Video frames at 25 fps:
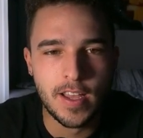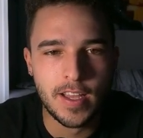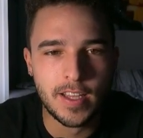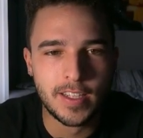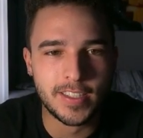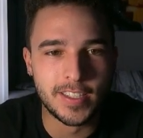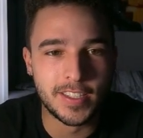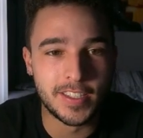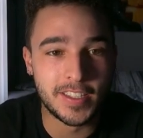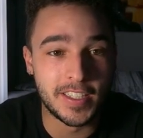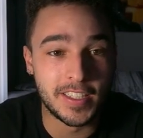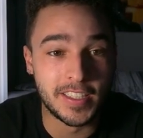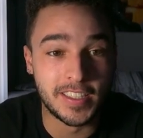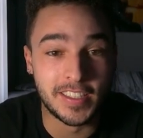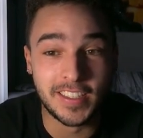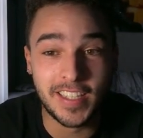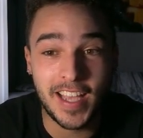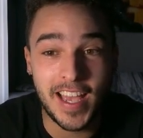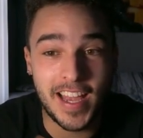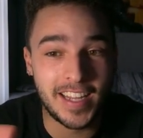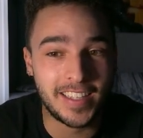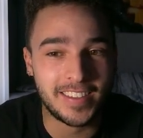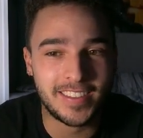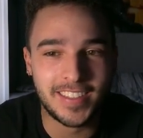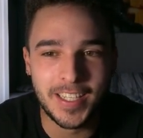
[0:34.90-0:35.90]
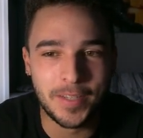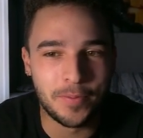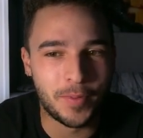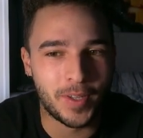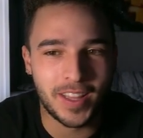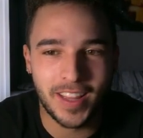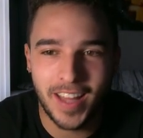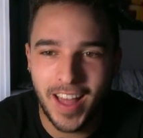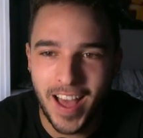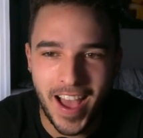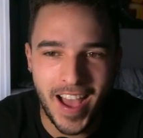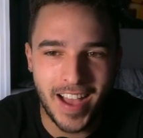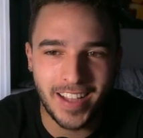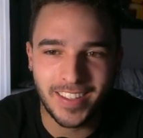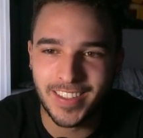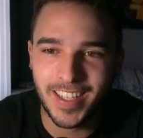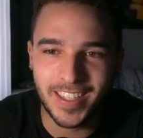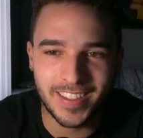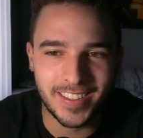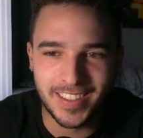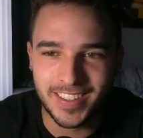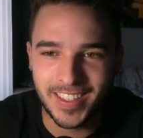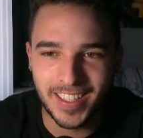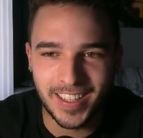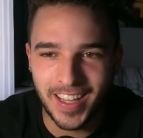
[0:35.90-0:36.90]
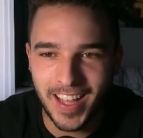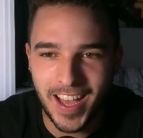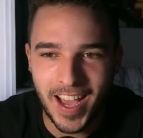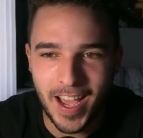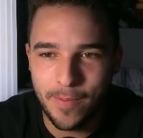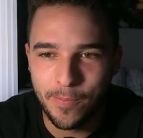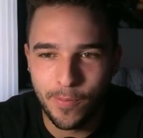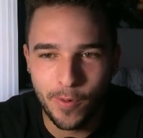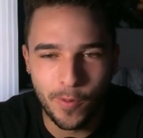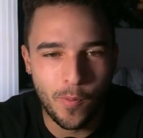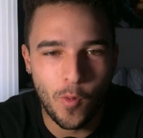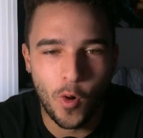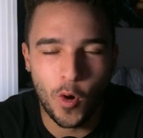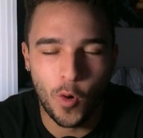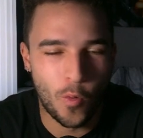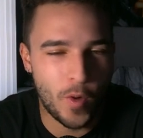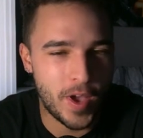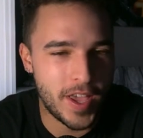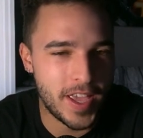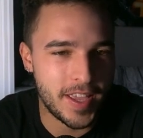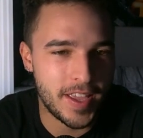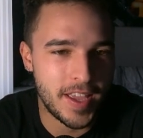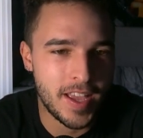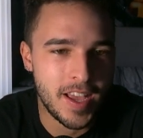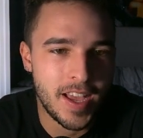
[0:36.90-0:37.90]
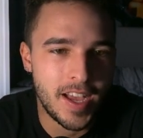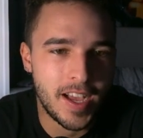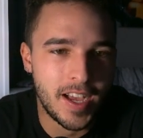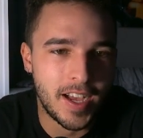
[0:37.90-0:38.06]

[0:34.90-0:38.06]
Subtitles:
just because any team can lie. Texas can lie, put more weight.